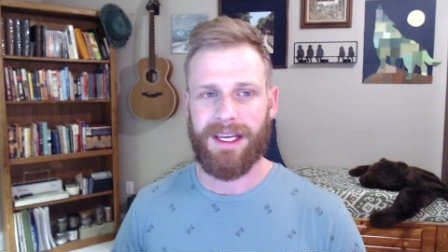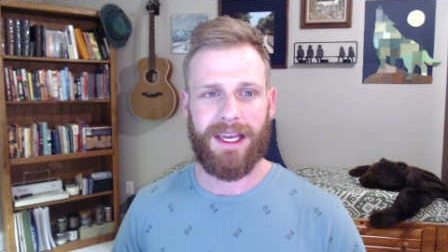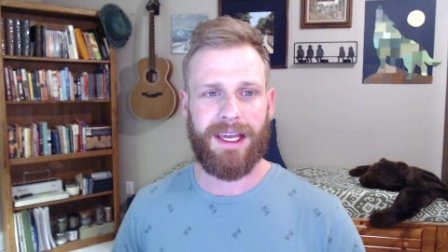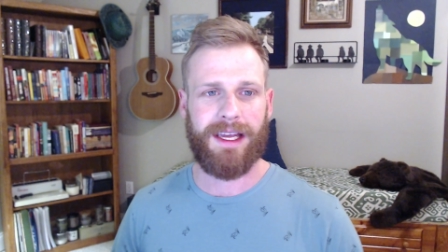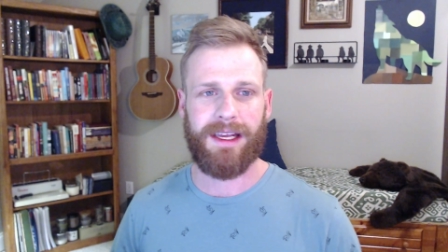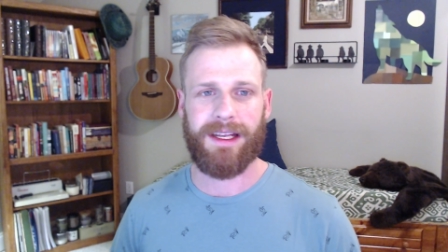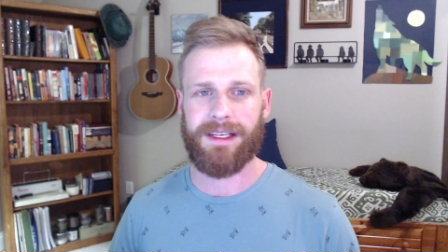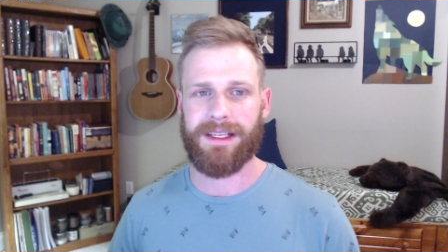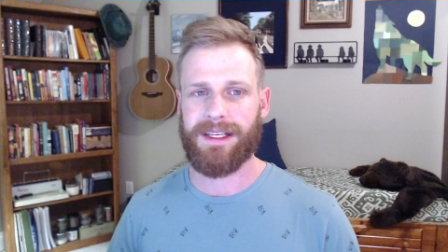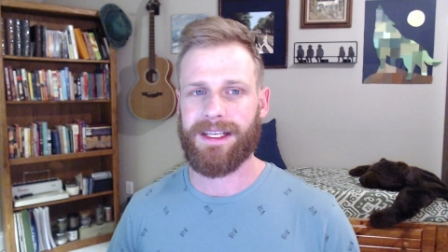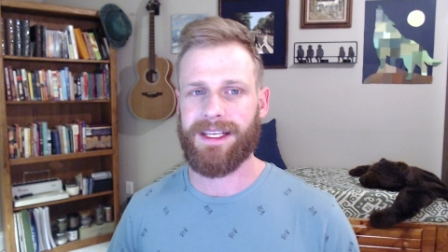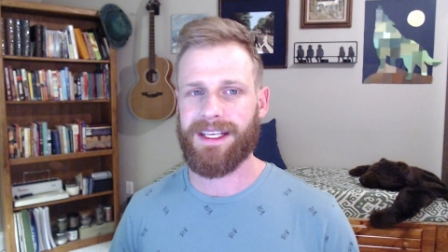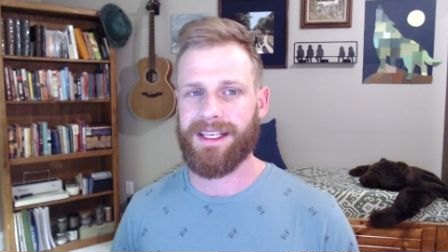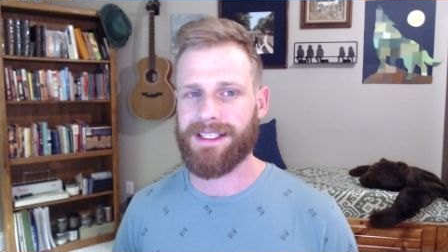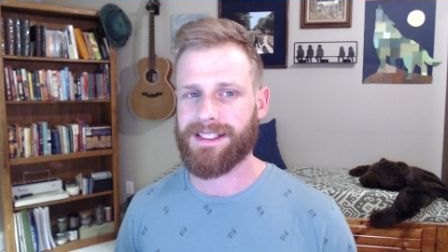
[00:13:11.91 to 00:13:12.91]
And
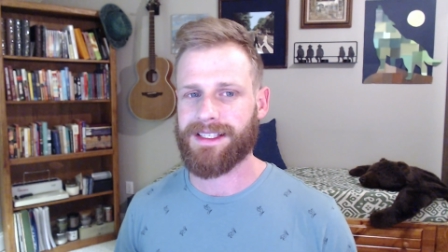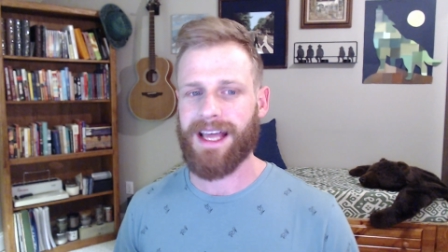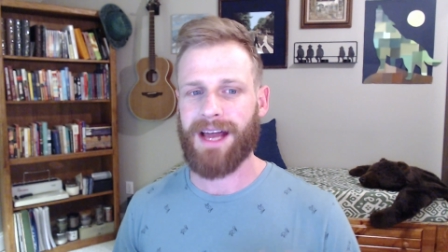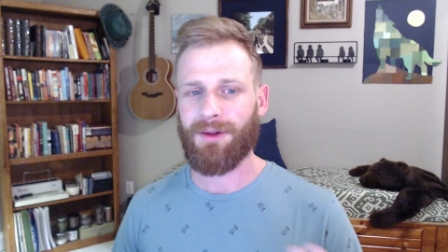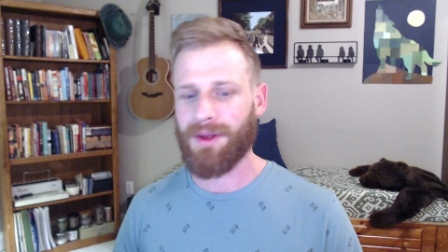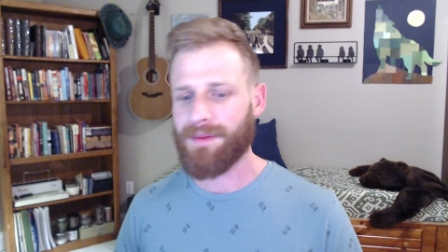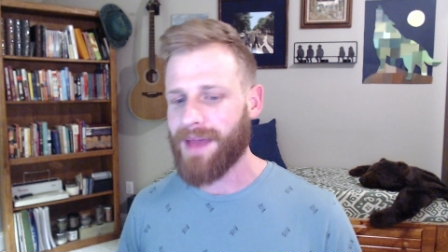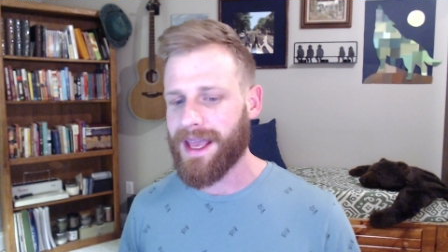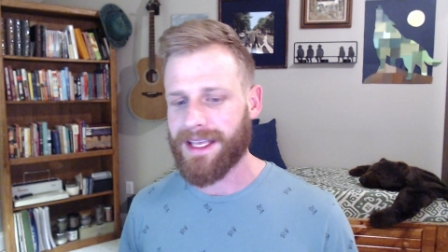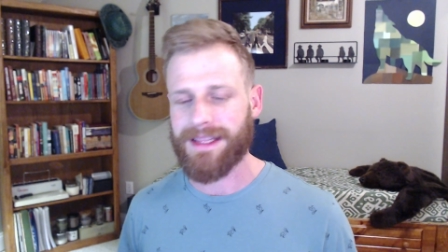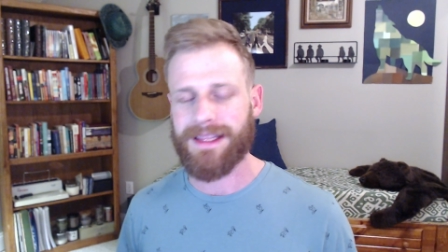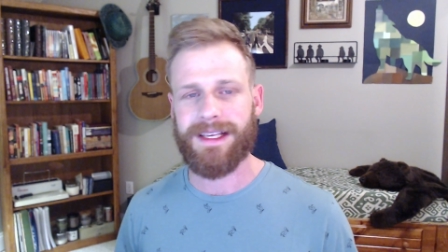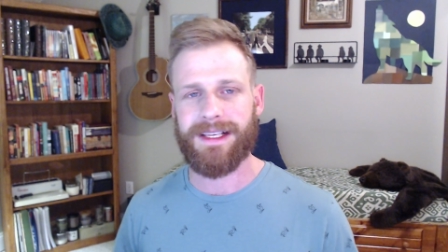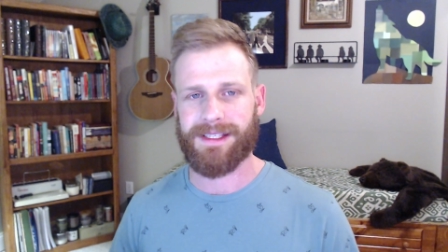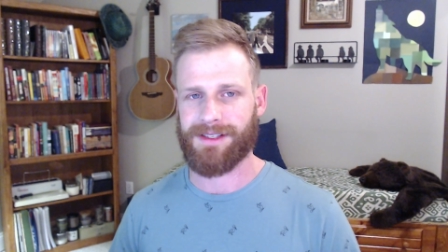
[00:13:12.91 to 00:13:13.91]
he's not only
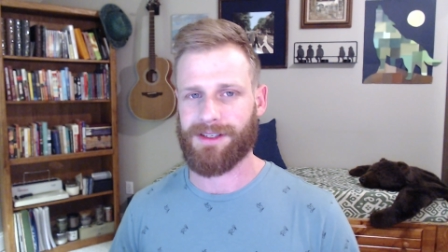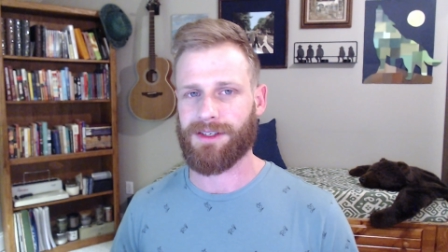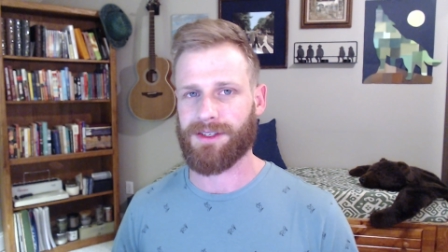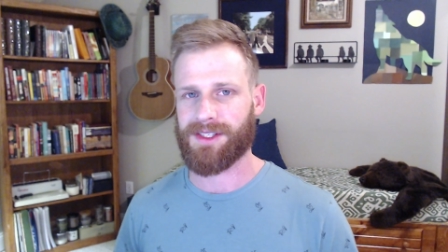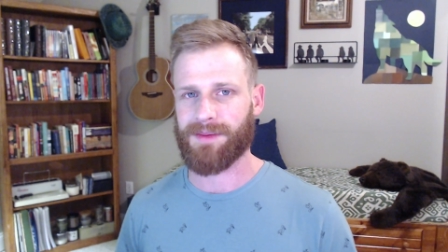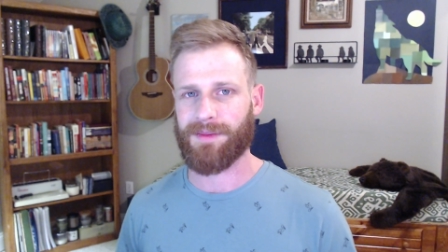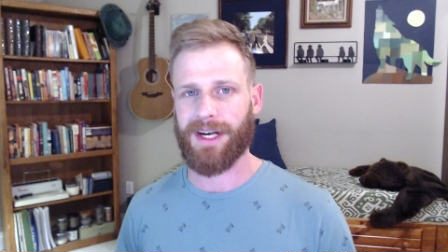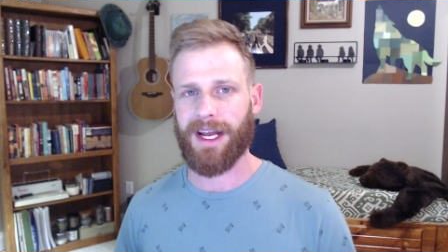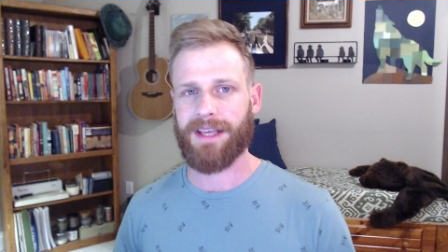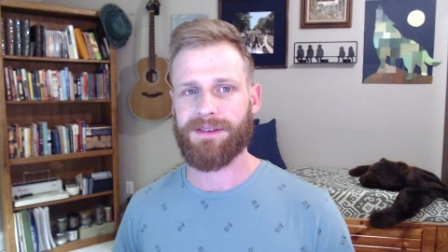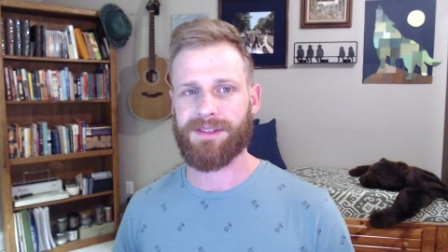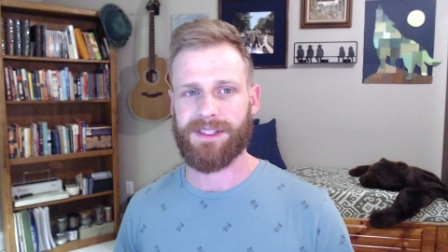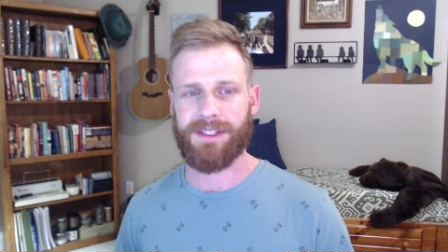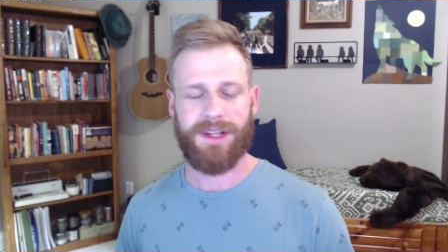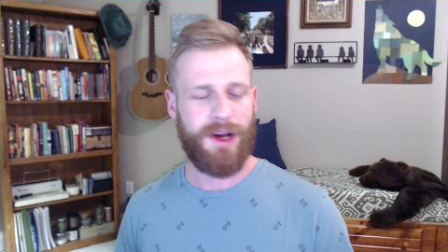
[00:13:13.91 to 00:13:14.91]
making this song, Someone I
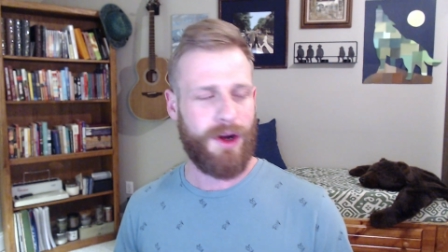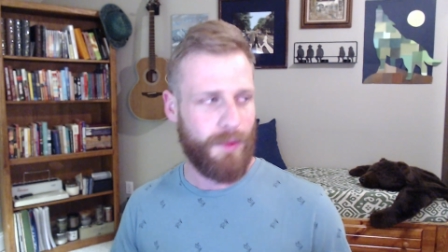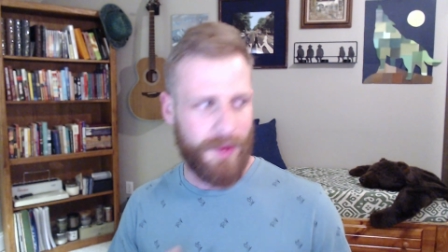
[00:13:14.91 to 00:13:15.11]
Used to Know,